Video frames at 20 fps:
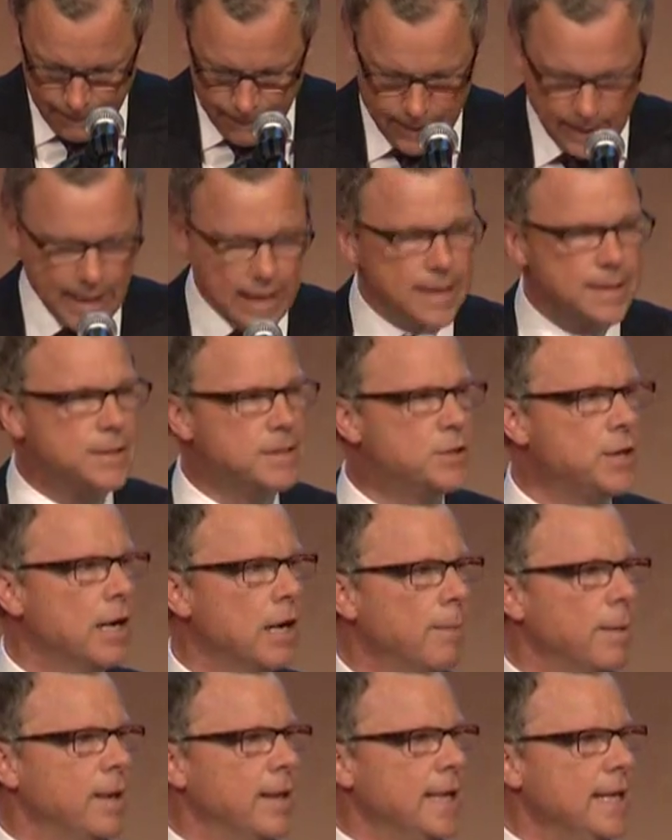Ladies and
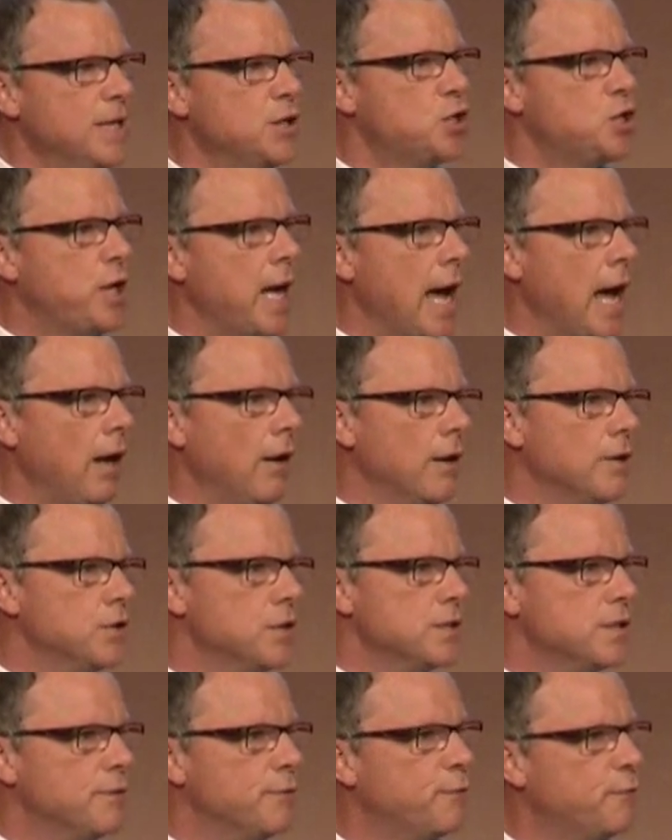gentlemen, these
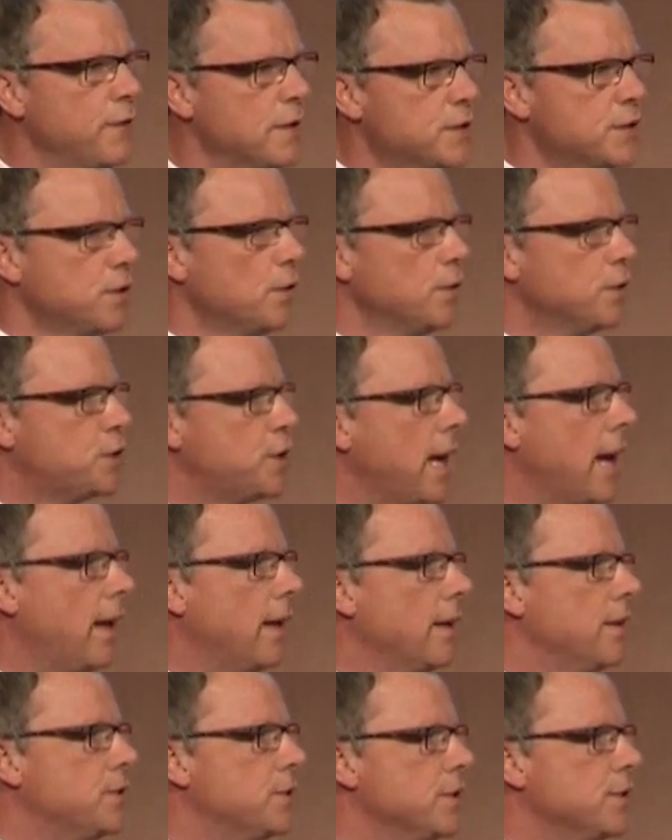challenges, the fiscal
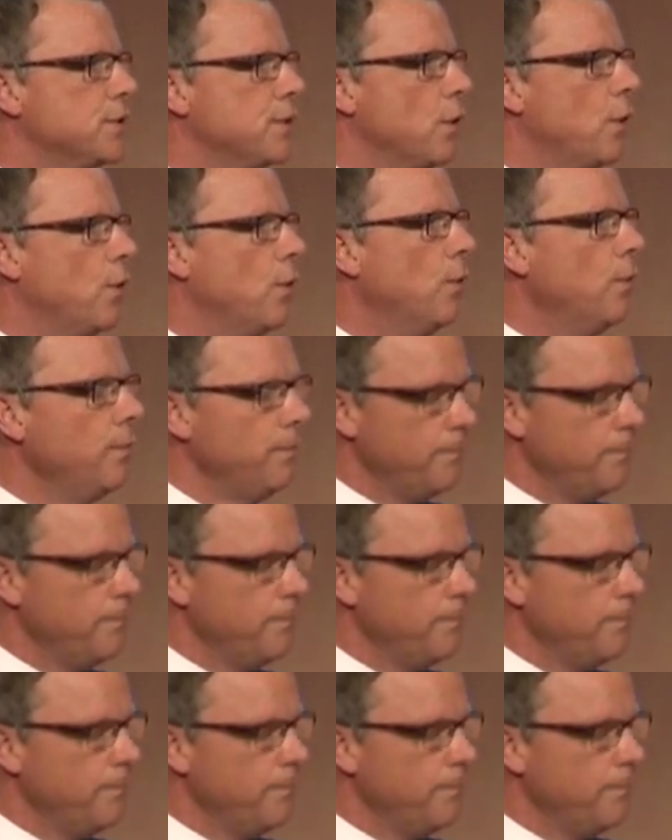challenges, though,